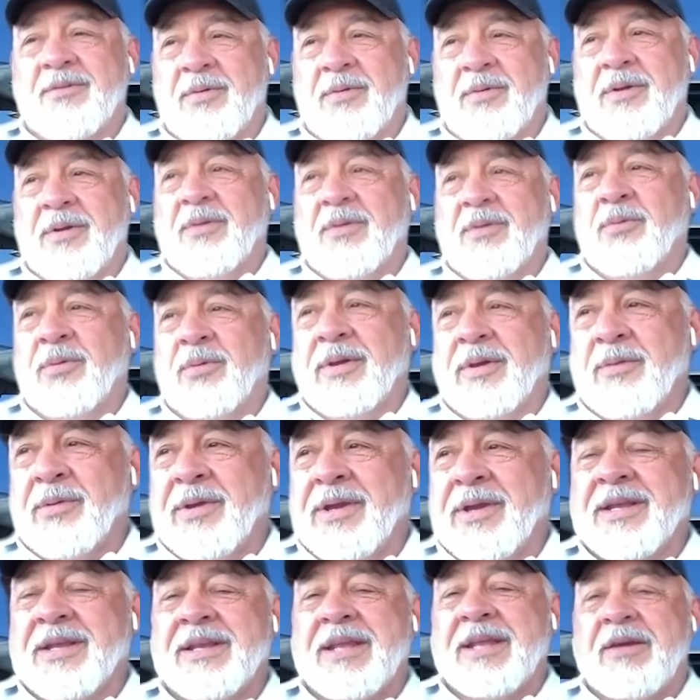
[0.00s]
well, we,
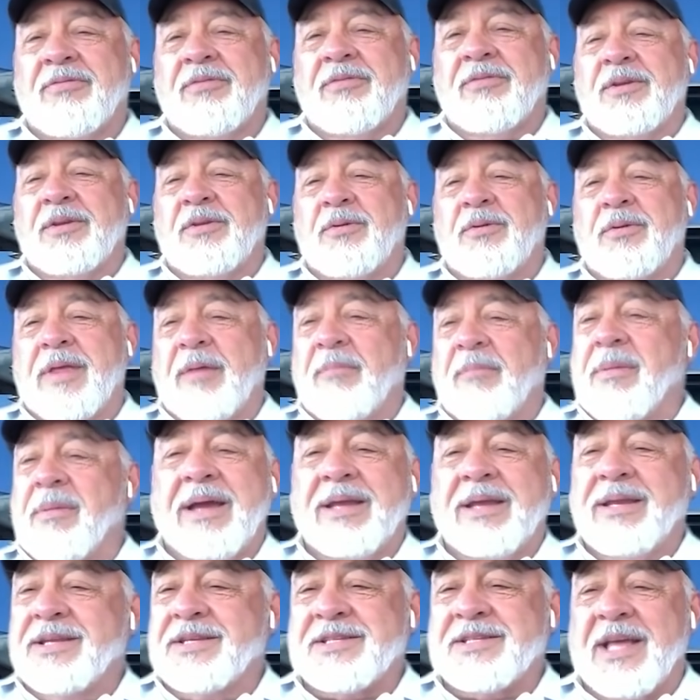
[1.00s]
we can definitely do that.
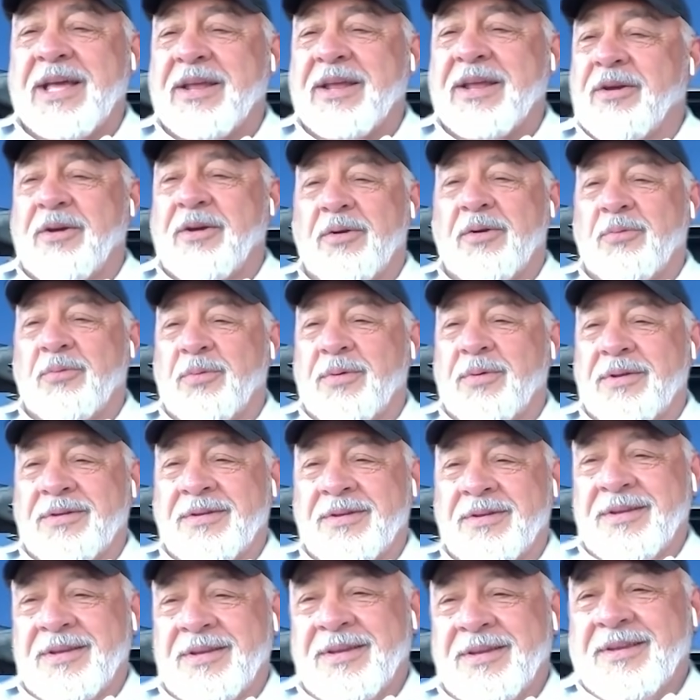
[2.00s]
Mine is not a hard
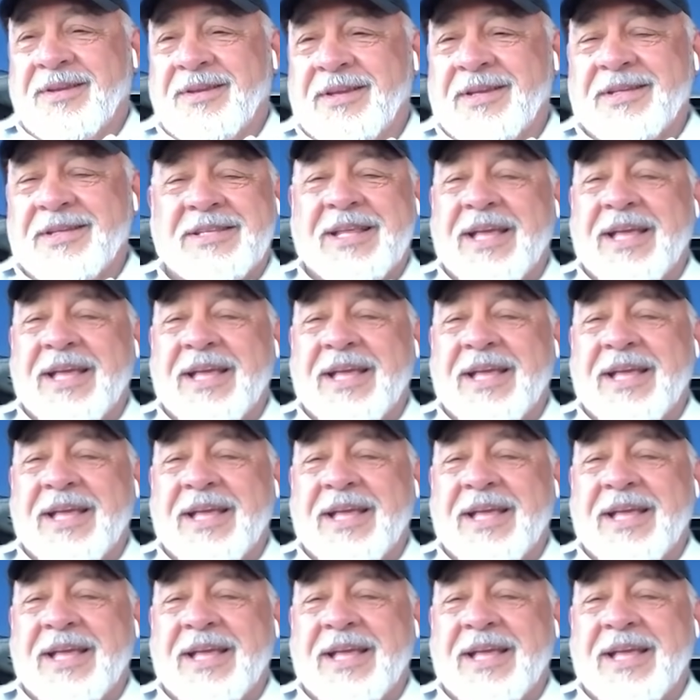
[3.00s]
one. It's